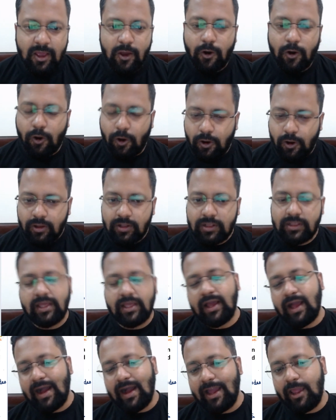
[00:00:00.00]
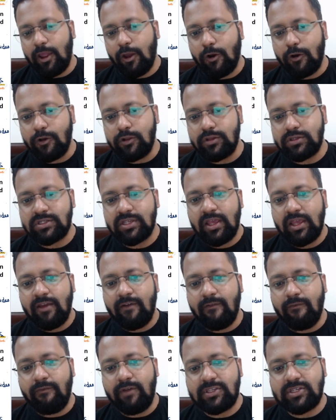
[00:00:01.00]
All the ions
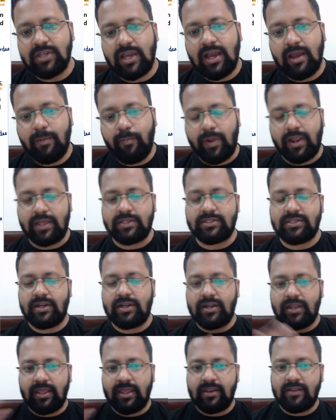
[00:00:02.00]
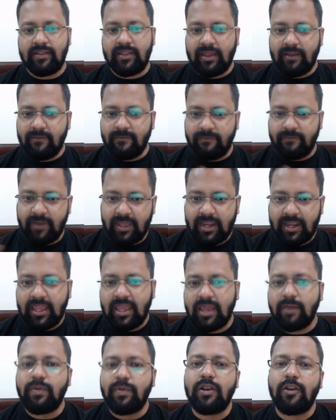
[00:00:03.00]
which are present in their
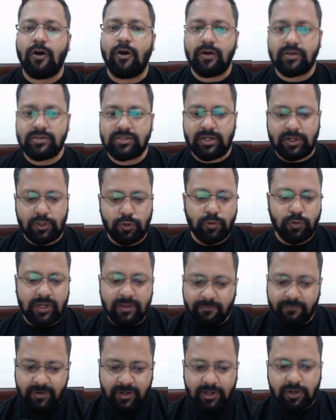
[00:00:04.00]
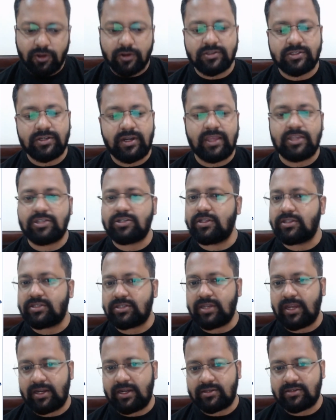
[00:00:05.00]
variable two different oxidation
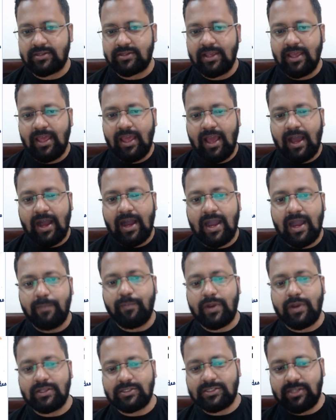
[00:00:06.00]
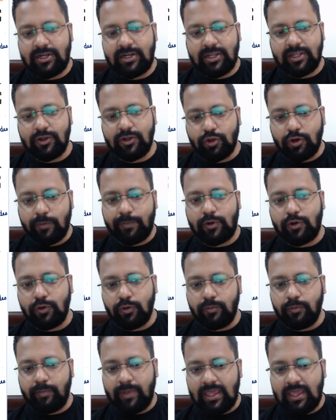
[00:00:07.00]
states are present in group
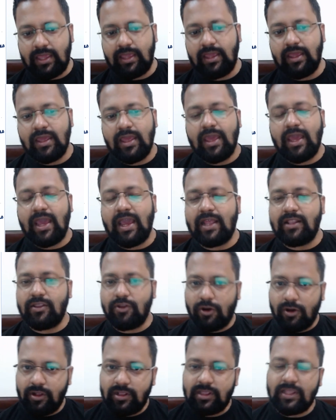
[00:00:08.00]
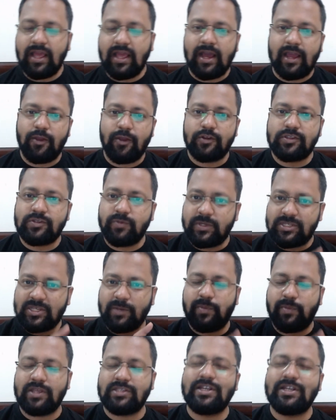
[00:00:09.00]
2B, and all the ions which are
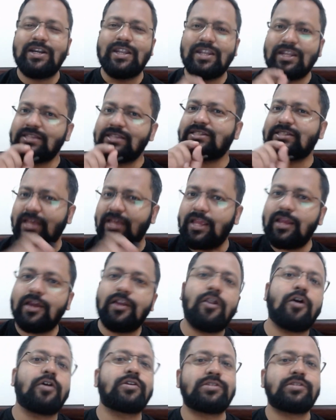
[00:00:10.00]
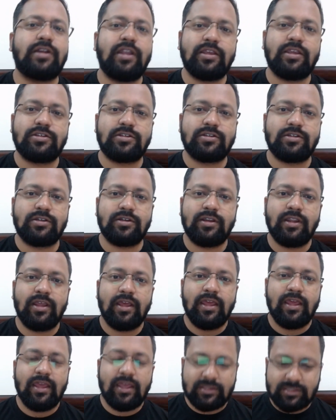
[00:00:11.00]
present in a single oxidation
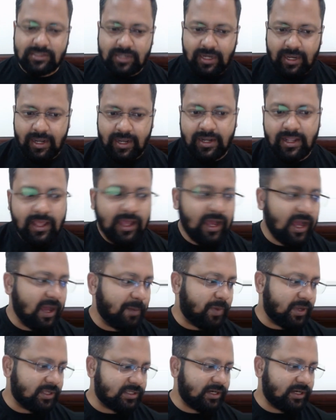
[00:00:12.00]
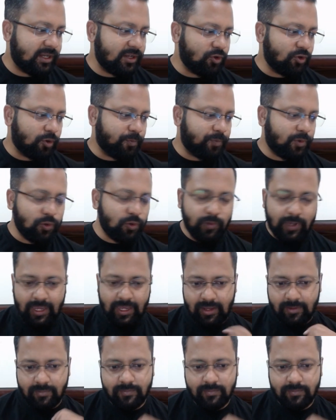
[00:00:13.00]
state are present in group 2A.